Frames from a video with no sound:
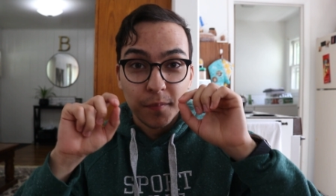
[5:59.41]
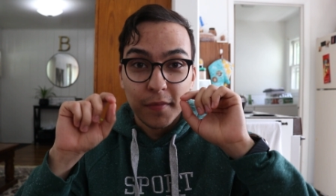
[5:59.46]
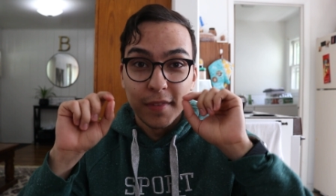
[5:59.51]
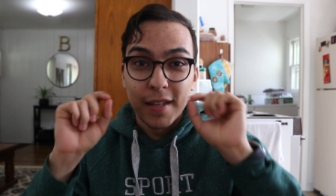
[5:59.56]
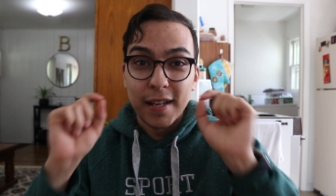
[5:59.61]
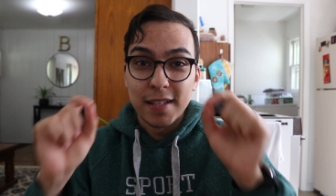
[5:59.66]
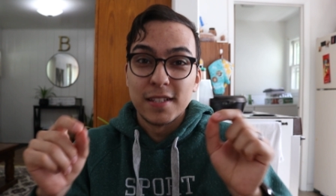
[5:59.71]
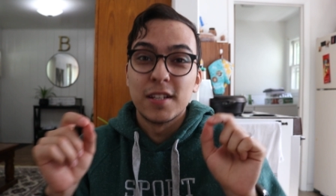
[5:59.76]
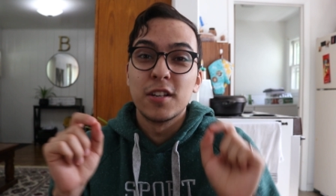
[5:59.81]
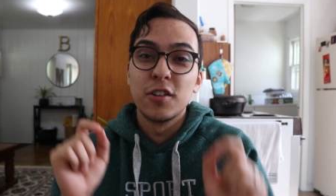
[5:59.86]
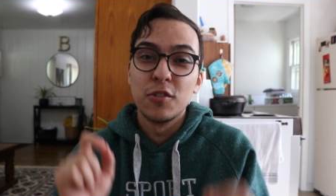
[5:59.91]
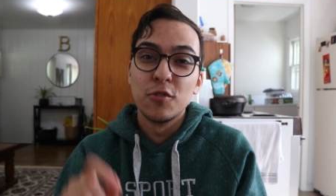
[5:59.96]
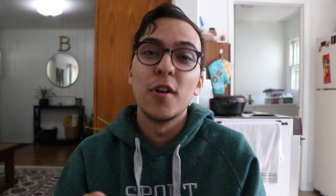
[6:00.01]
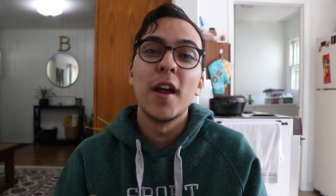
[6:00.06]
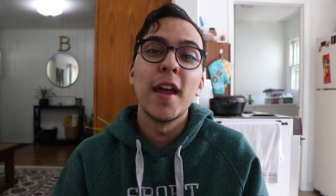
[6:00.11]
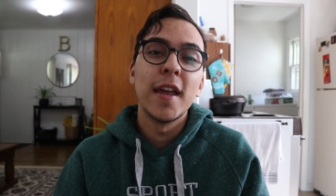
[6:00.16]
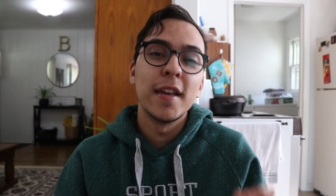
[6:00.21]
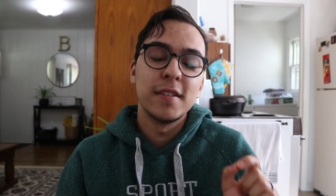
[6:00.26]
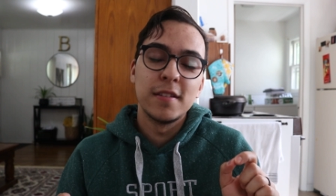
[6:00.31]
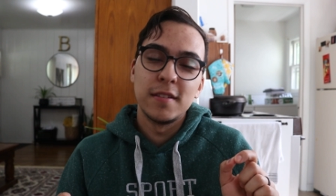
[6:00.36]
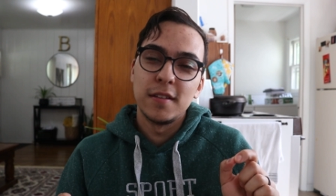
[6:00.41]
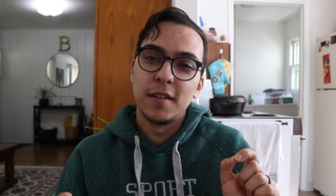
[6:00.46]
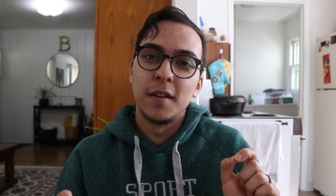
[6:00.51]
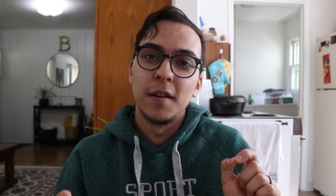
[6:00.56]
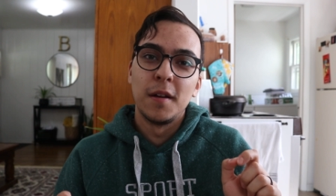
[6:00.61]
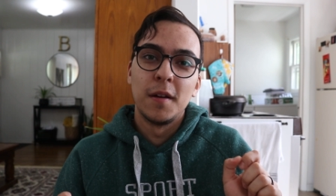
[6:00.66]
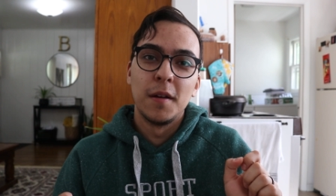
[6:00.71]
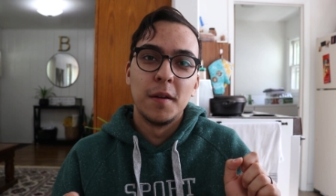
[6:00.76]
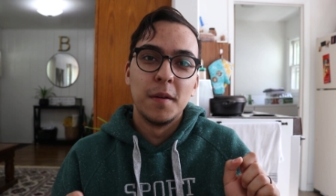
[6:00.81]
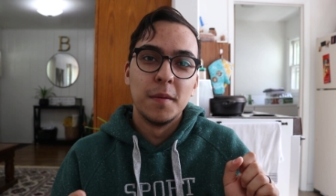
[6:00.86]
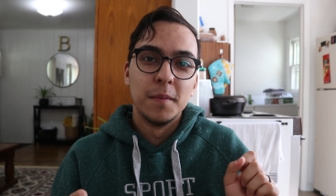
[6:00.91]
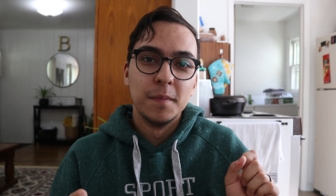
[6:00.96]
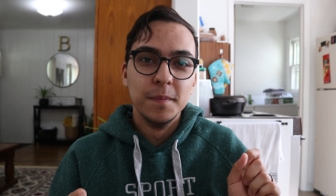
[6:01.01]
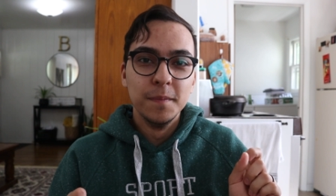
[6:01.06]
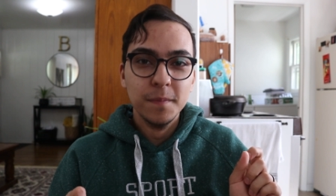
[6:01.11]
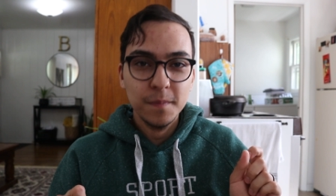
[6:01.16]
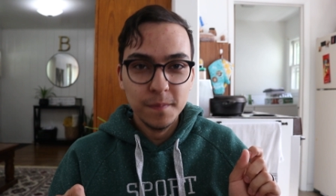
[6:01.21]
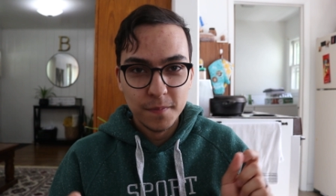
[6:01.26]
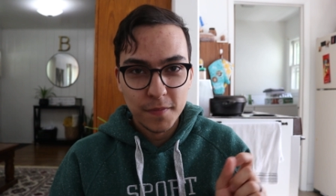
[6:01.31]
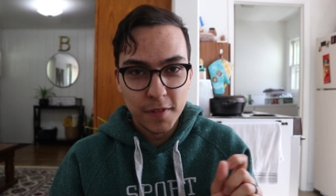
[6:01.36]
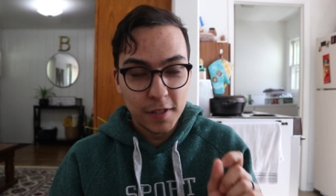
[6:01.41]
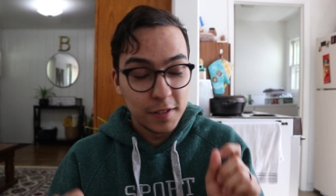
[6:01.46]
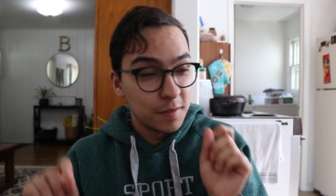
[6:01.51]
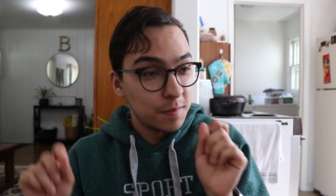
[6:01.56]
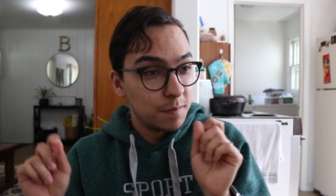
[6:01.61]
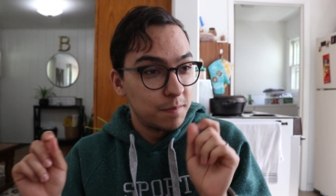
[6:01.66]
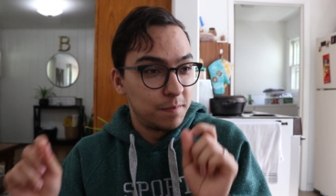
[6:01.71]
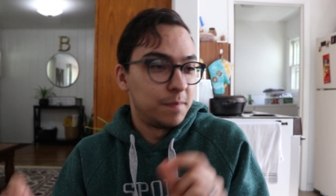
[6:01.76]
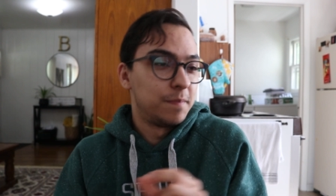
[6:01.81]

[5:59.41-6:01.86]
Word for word: That's crazy. That's.